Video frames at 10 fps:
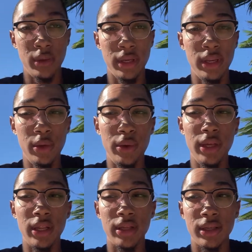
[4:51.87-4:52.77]
could
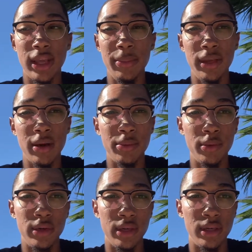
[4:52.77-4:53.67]
either hit me up
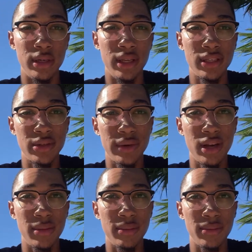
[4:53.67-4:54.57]
on
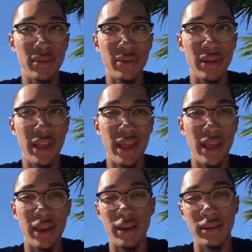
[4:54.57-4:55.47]
Instagram,
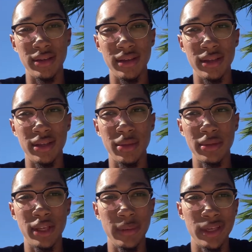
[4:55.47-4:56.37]
and you know what I'm
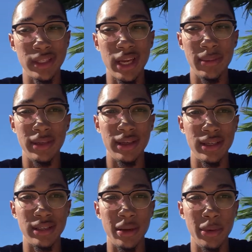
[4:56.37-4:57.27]
saying, we could chat,
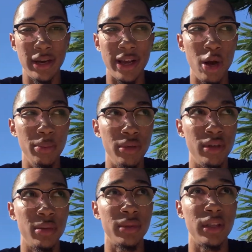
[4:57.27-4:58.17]
because I'm here to help you, you
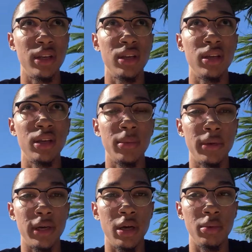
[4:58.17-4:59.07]
know what I'm saying? I'm here
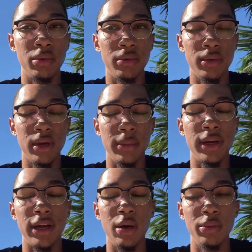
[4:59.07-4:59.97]
to help you. I'm here
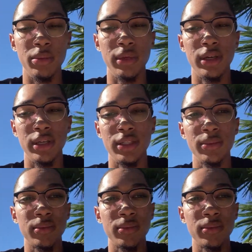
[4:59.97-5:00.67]
to help you, because